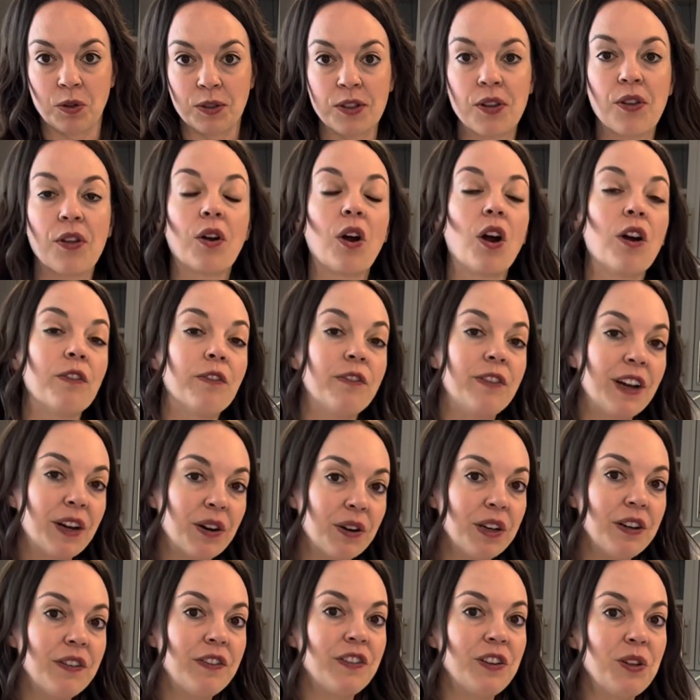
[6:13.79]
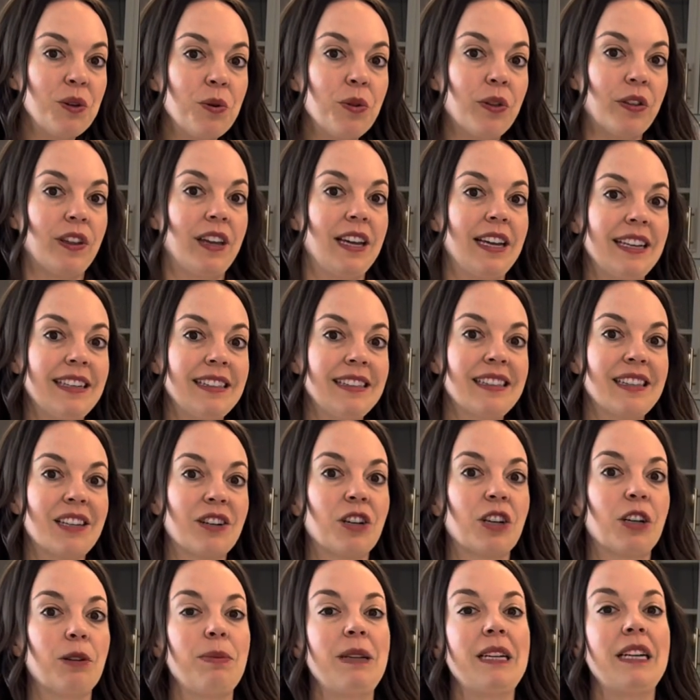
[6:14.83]
So there are very few things that are
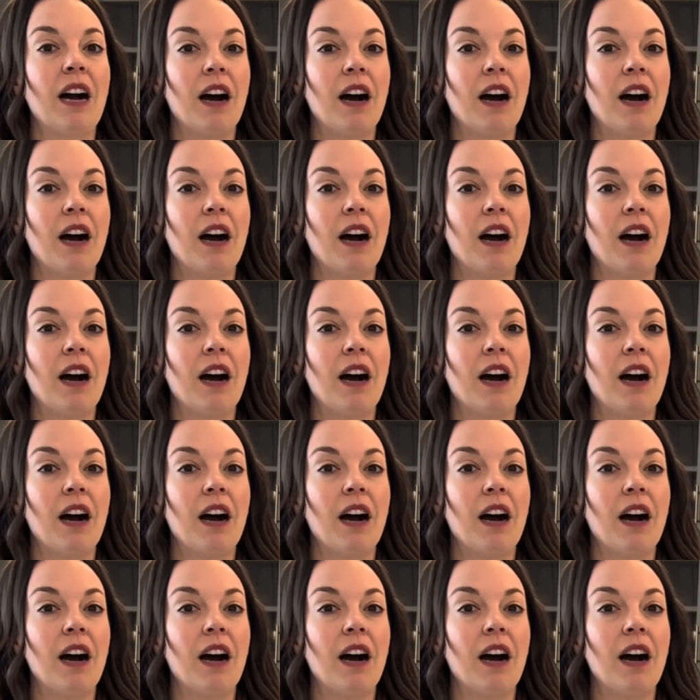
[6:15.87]
going to be